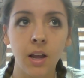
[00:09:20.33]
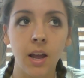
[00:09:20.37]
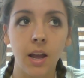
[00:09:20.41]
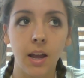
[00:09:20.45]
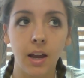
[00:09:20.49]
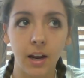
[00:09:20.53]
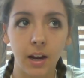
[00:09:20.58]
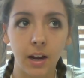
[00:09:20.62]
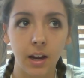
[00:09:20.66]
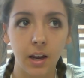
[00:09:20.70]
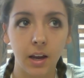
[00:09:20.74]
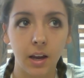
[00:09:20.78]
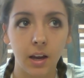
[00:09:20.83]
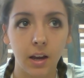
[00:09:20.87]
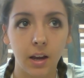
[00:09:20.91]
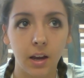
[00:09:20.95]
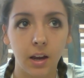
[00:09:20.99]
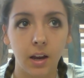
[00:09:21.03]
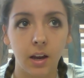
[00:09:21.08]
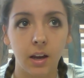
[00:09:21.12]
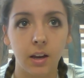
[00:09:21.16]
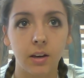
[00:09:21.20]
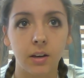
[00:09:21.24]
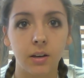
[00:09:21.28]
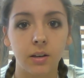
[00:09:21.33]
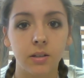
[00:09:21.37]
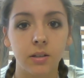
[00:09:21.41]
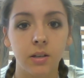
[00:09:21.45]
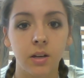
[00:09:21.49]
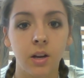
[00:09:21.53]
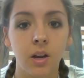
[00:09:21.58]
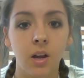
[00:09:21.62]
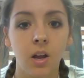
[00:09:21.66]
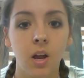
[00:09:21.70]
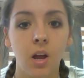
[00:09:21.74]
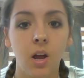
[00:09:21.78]
And
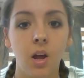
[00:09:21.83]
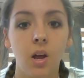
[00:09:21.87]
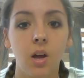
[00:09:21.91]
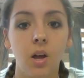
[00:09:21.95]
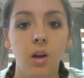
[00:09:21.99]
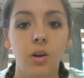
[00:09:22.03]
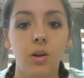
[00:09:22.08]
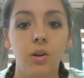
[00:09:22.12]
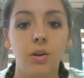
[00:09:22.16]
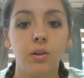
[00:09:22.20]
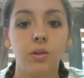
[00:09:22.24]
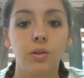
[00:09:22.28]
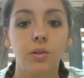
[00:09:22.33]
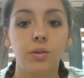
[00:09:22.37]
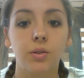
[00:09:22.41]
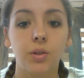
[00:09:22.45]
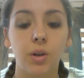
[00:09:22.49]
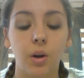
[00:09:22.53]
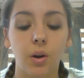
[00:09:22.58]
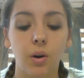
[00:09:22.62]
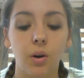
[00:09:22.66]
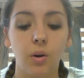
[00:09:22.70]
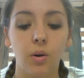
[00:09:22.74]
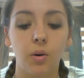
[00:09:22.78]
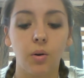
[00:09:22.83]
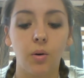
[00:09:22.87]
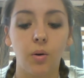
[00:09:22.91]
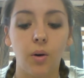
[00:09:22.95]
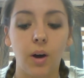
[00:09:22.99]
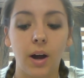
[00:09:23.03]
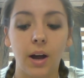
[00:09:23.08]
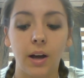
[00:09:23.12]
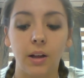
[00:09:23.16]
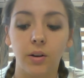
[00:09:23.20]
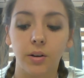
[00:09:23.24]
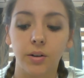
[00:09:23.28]

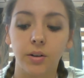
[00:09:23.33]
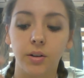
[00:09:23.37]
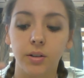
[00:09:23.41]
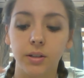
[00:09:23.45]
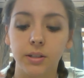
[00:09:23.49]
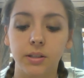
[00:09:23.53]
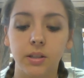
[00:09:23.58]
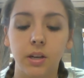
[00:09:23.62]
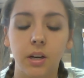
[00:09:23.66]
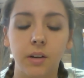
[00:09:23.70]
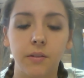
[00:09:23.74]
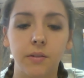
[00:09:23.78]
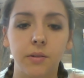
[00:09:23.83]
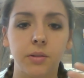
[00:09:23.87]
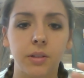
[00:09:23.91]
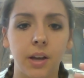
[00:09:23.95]
so I learned all this stuff.